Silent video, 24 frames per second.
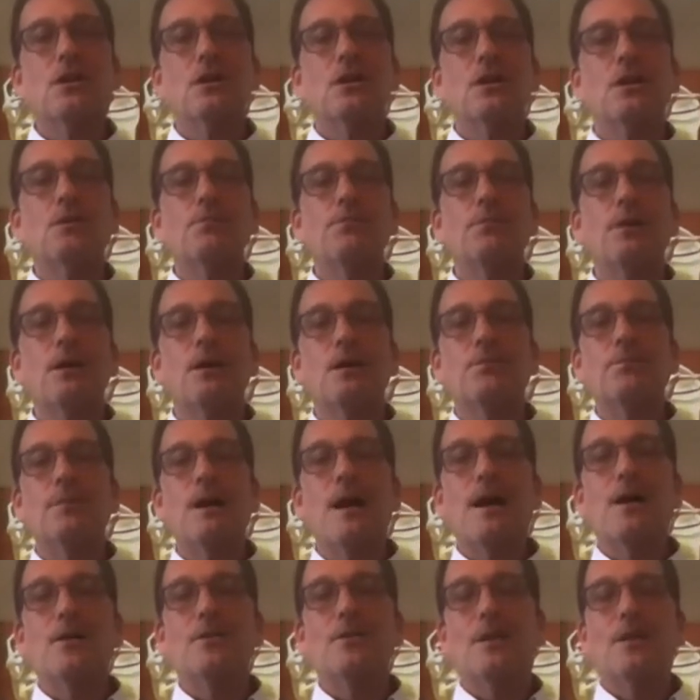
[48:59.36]
ab-
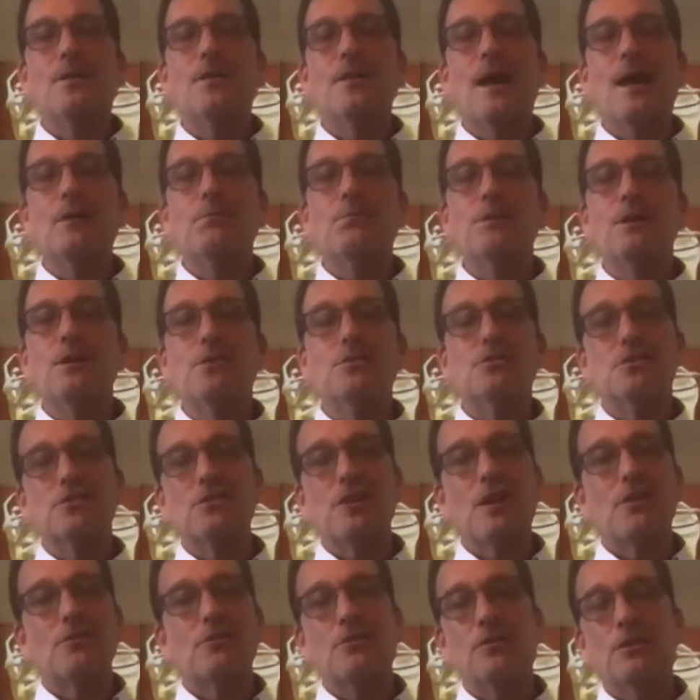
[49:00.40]
about that being
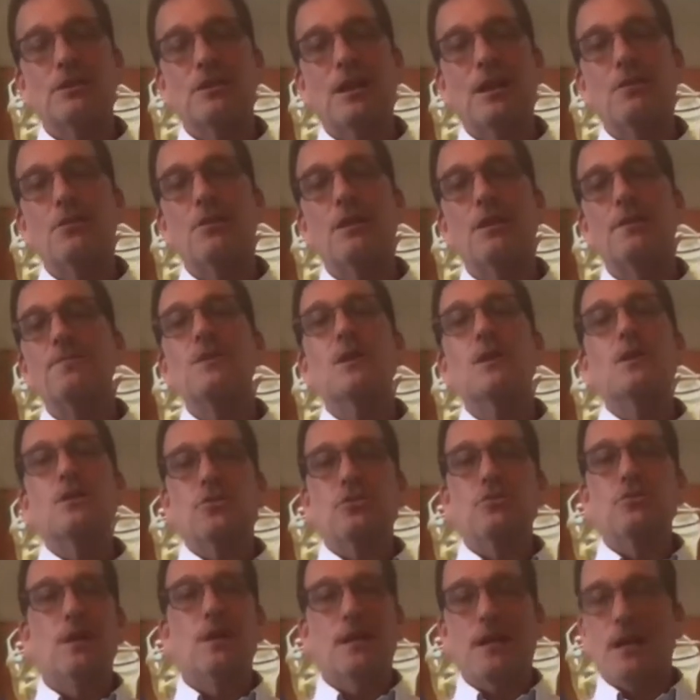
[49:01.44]
successful. And I think
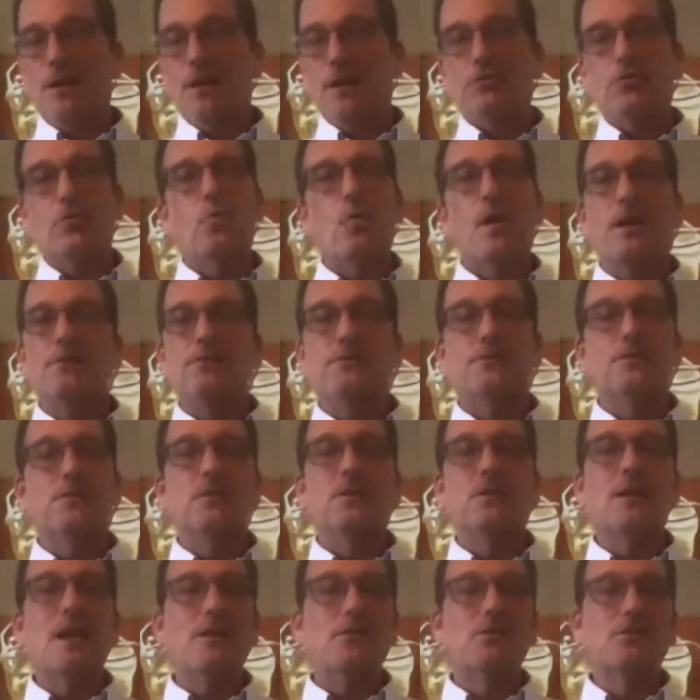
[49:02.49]
you may have to wait for the
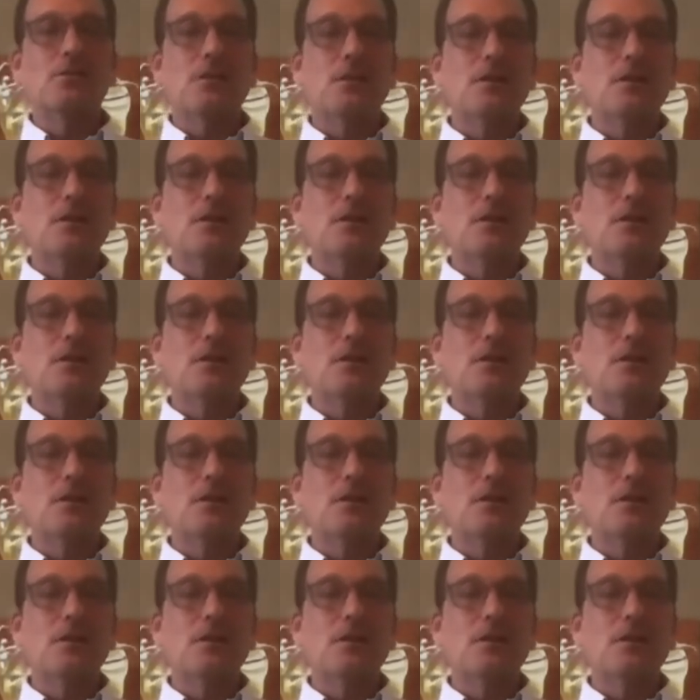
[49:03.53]
next